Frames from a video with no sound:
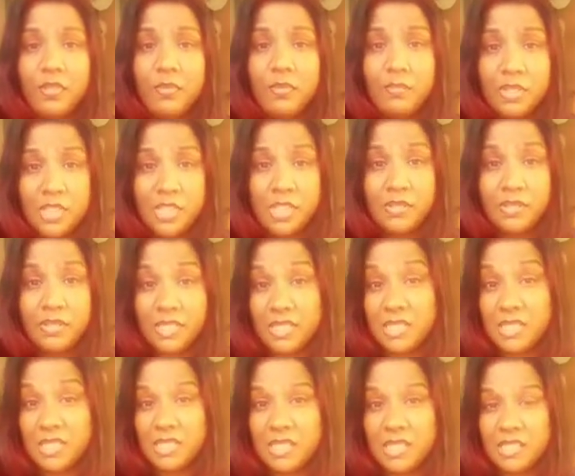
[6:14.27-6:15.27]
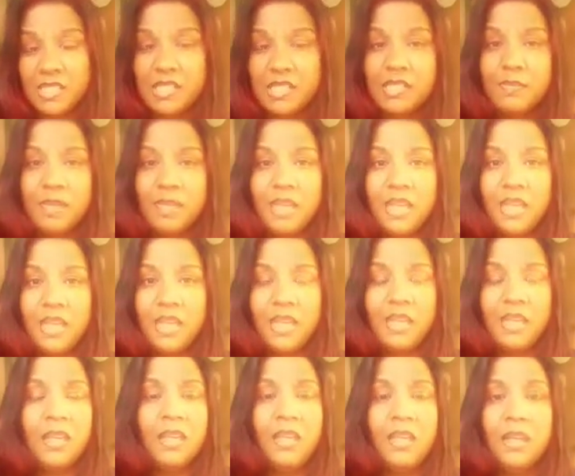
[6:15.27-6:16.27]
Materialistically
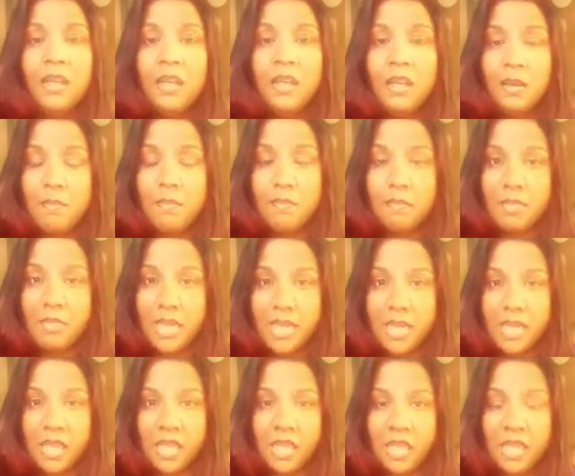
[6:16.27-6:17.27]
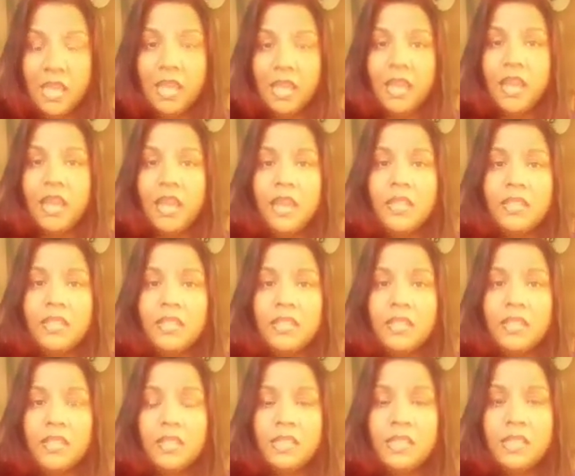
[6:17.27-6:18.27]
speaking, money and
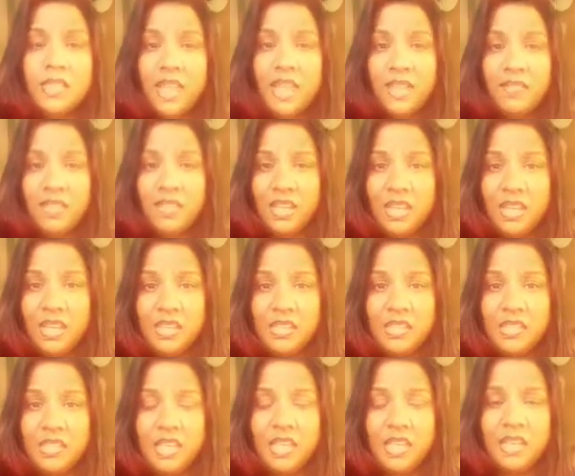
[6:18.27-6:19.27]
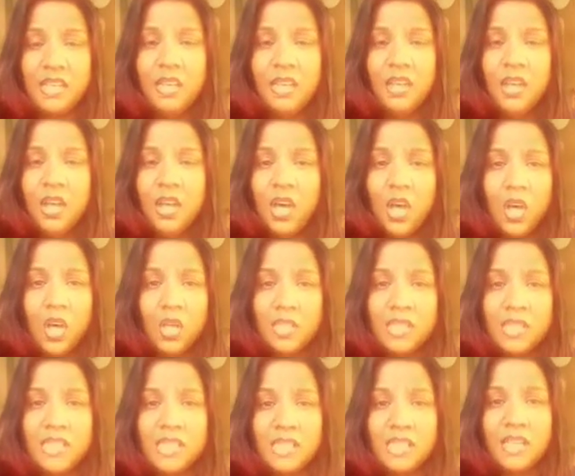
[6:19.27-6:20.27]
savings and all
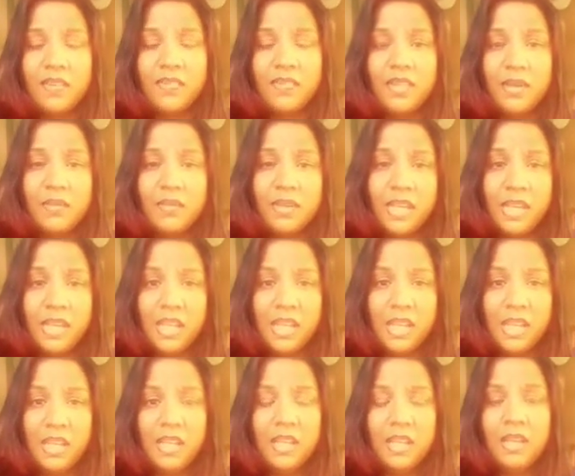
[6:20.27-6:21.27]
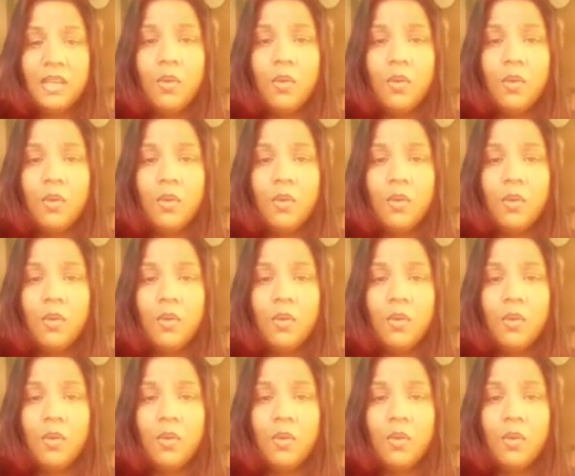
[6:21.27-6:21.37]
this stuff that we need.